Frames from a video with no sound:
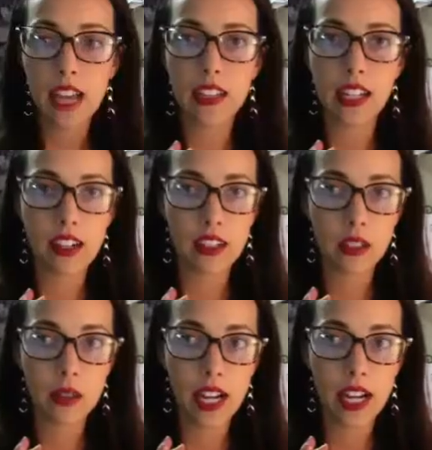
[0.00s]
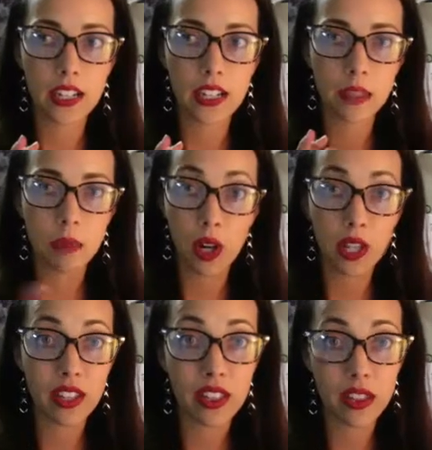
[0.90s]
then I also had a party of
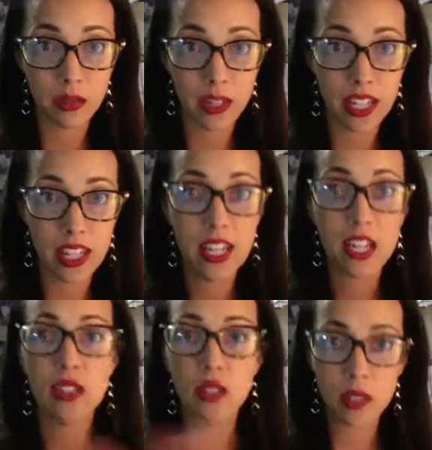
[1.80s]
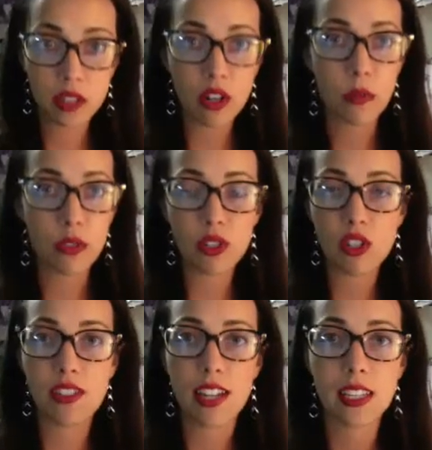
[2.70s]
3 doing the Chroma Fusion
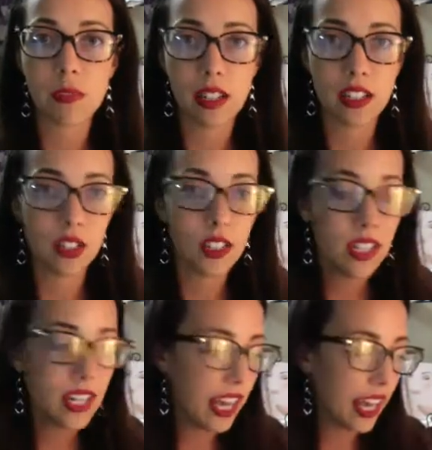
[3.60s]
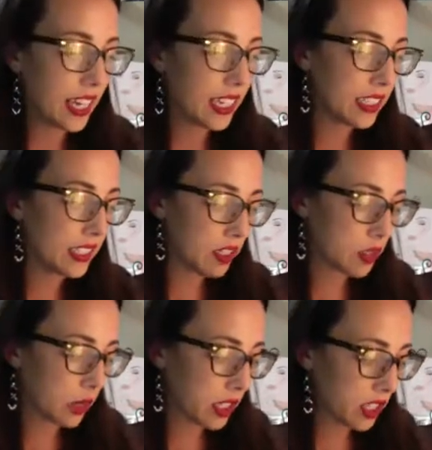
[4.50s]
test panel. And so I
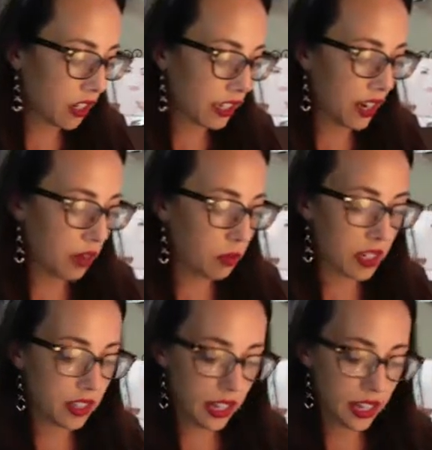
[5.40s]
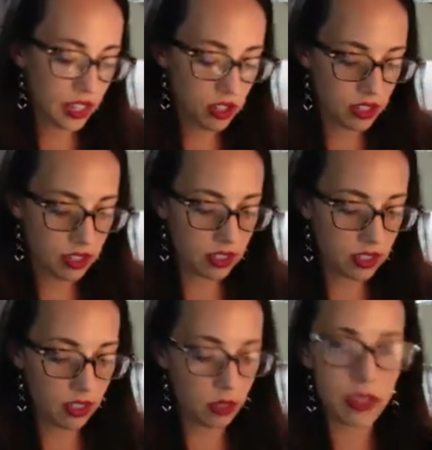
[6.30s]
started out with, I had just, you know,
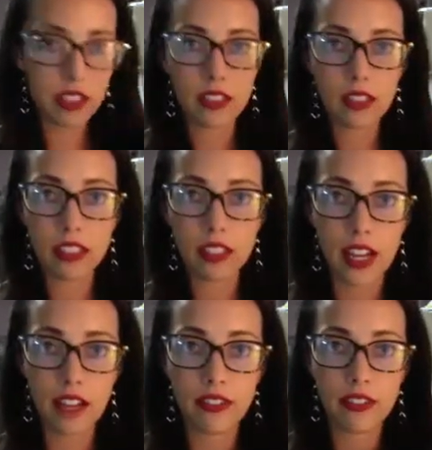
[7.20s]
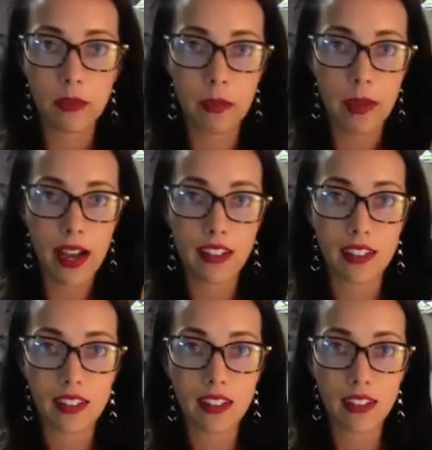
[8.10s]
basically left my palette
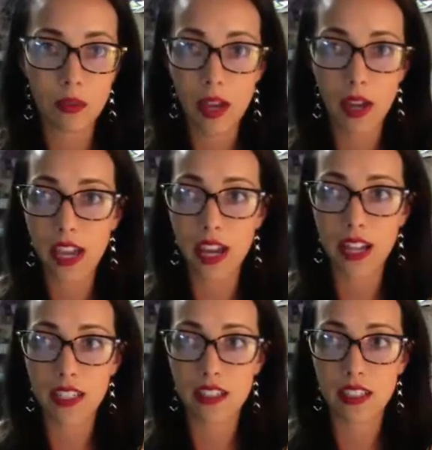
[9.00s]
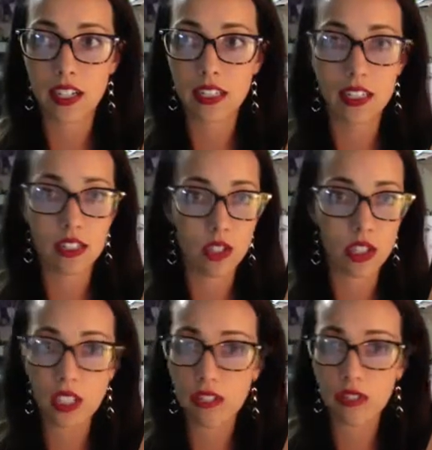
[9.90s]
the way I designed it just
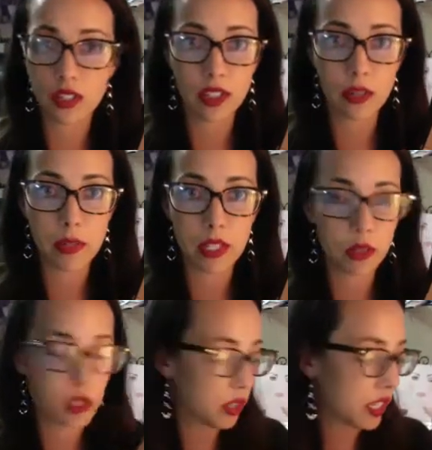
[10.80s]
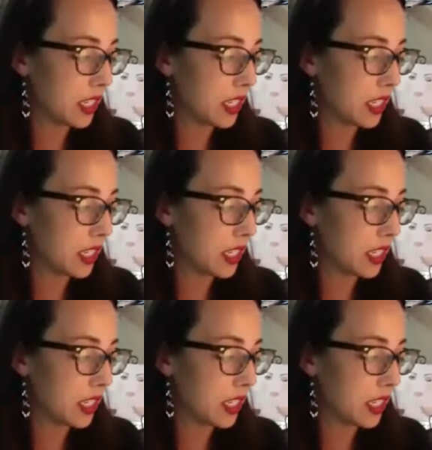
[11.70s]
after Beach Retreat.